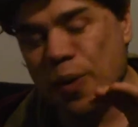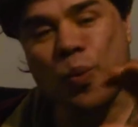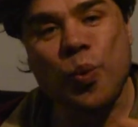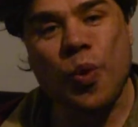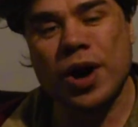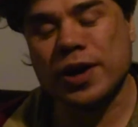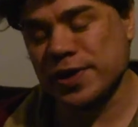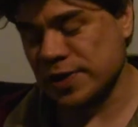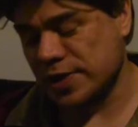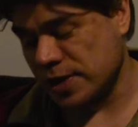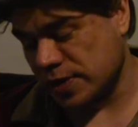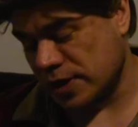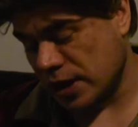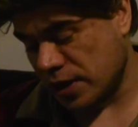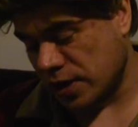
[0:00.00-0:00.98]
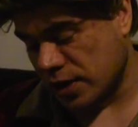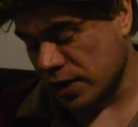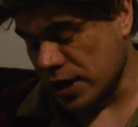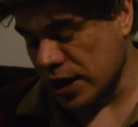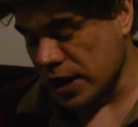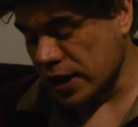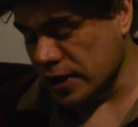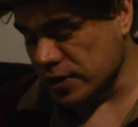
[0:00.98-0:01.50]
once in there here.
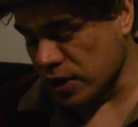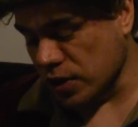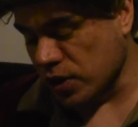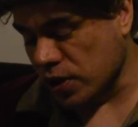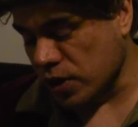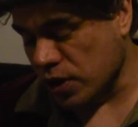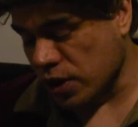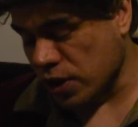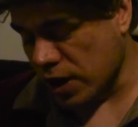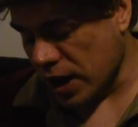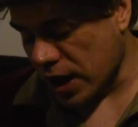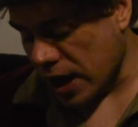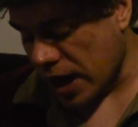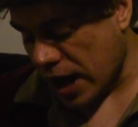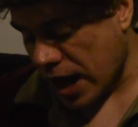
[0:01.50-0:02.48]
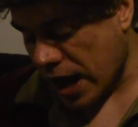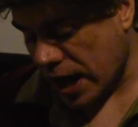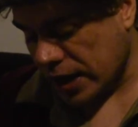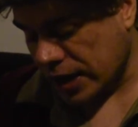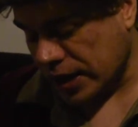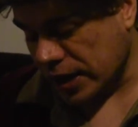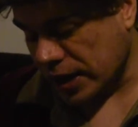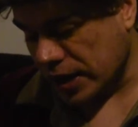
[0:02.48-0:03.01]
He's a girl and
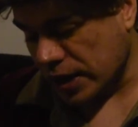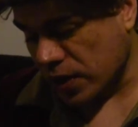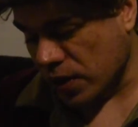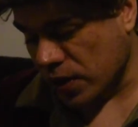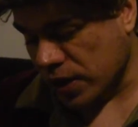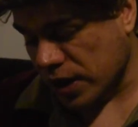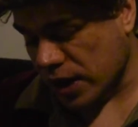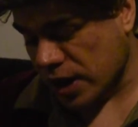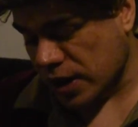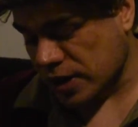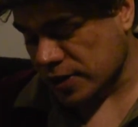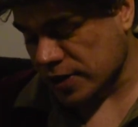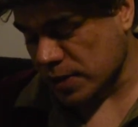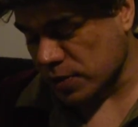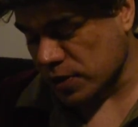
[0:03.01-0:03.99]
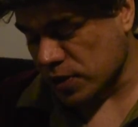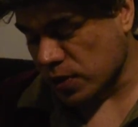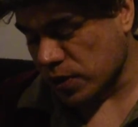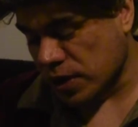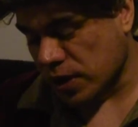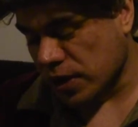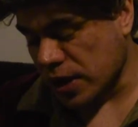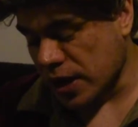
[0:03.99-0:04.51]
he okay here. Same to you
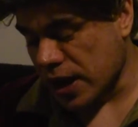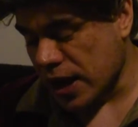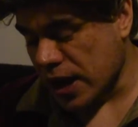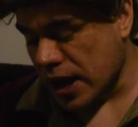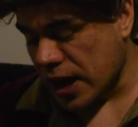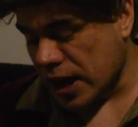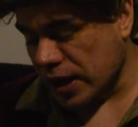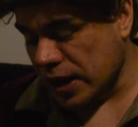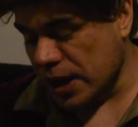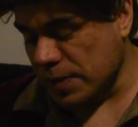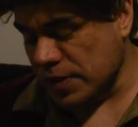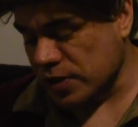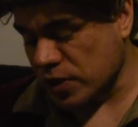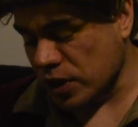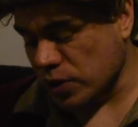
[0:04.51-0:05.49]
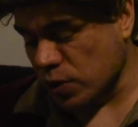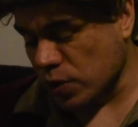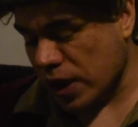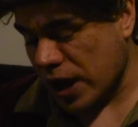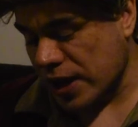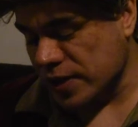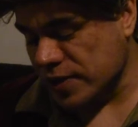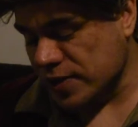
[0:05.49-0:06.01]
here. Let me try to
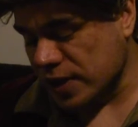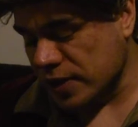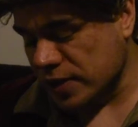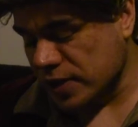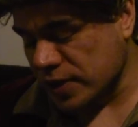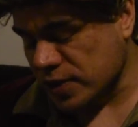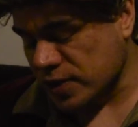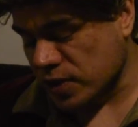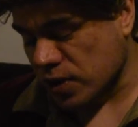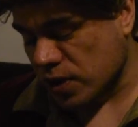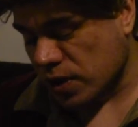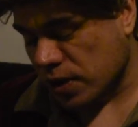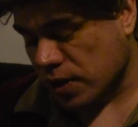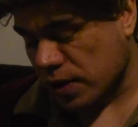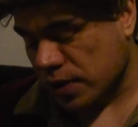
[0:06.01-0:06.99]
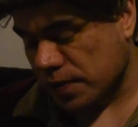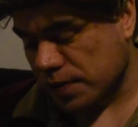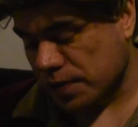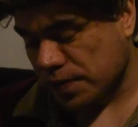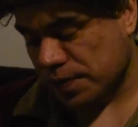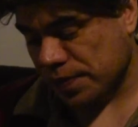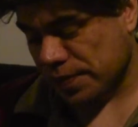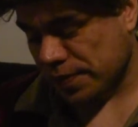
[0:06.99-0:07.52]
understand this girl.
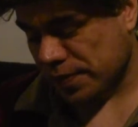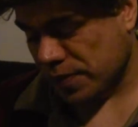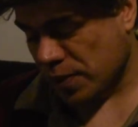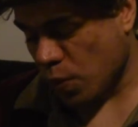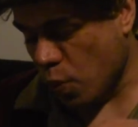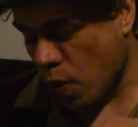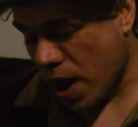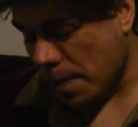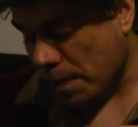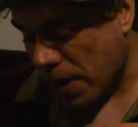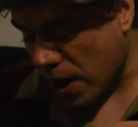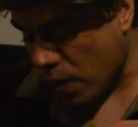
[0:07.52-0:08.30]
One by